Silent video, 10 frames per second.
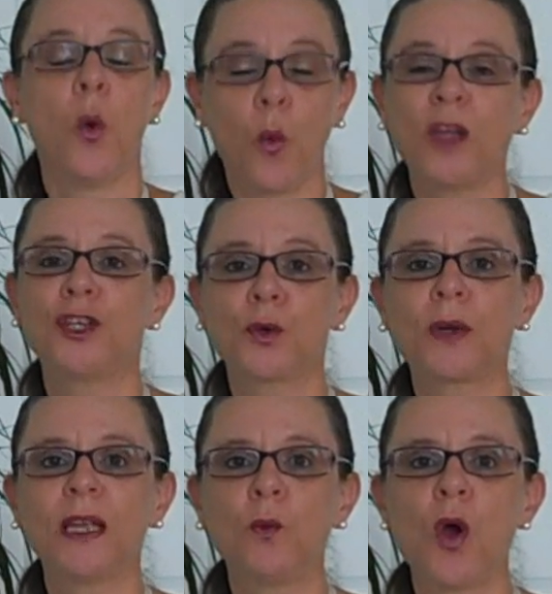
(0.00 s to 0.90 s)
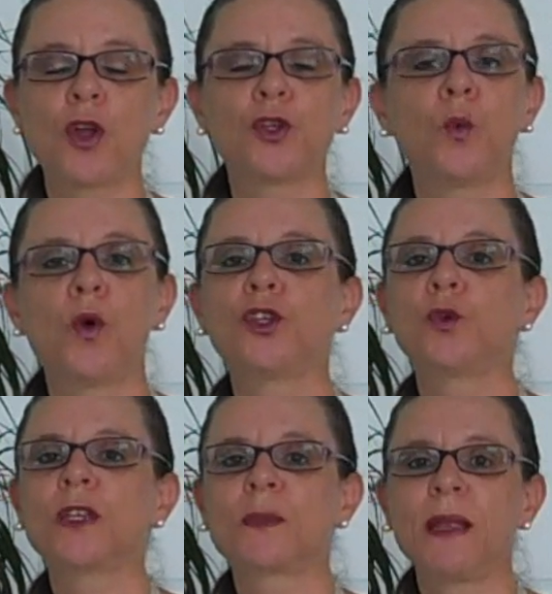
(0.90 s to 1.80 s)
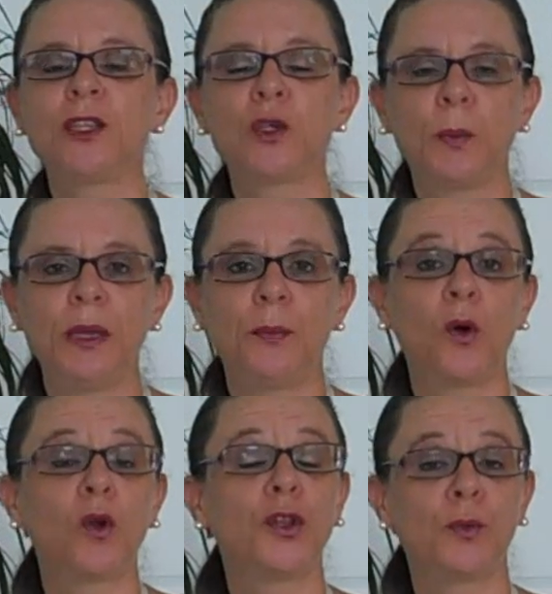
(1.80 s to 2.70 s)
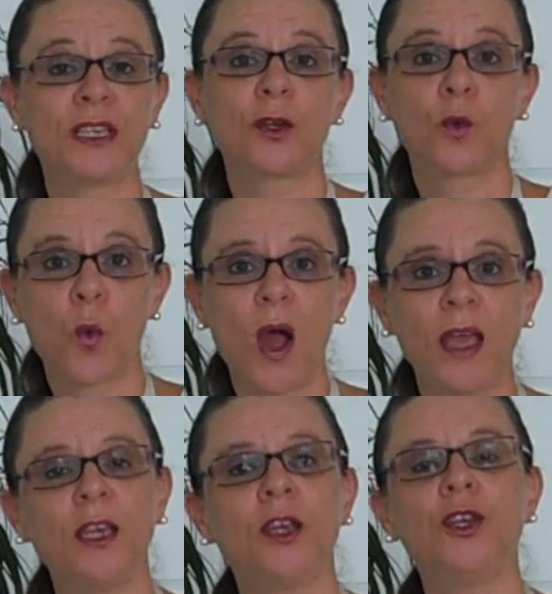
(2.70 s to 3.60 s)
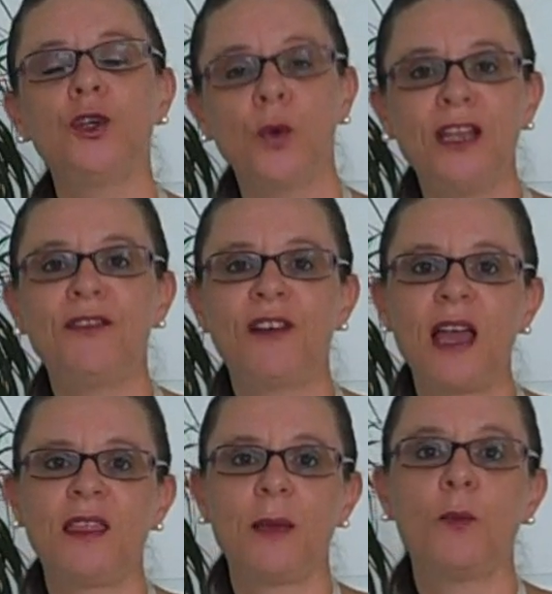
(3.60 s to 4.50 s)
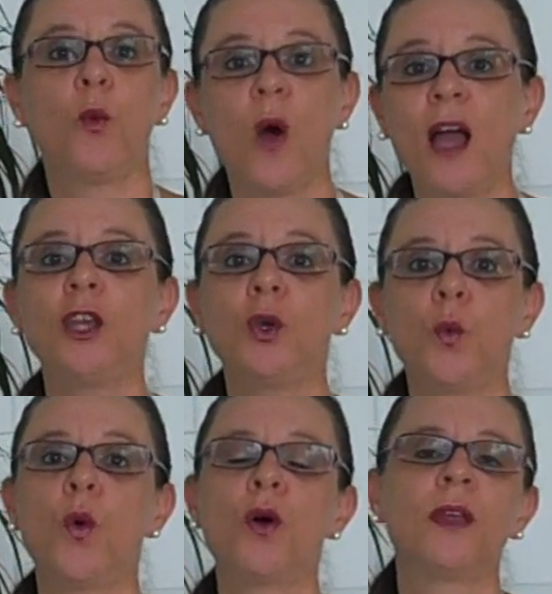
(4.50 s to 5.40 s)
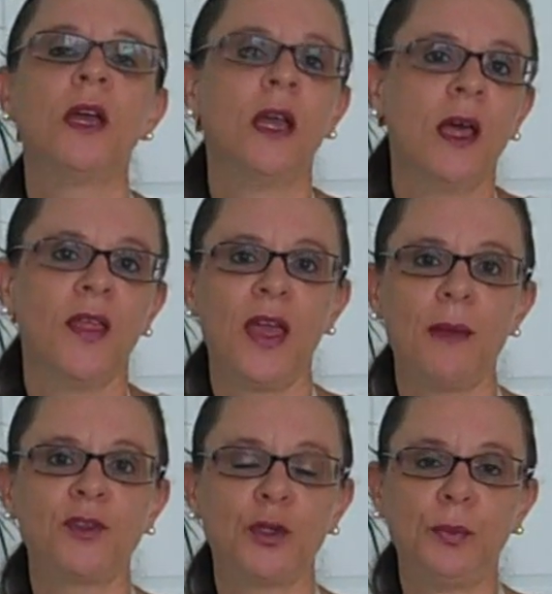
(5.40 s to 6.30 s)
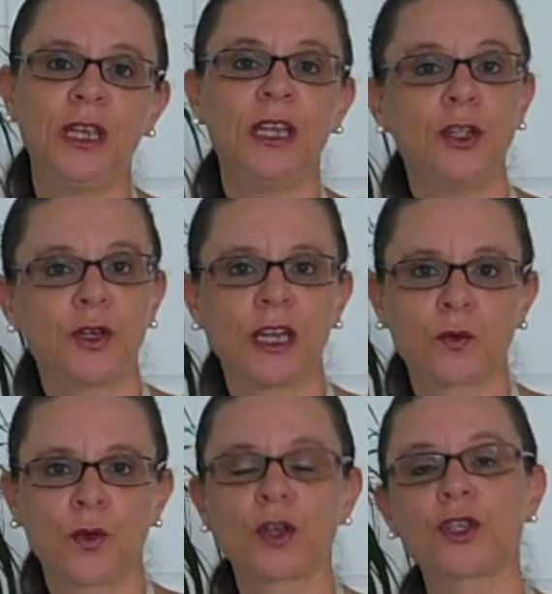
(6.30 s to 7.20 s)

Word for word: What you really want, you want to explain to people the reason why you invite them, why you want them to be in your network.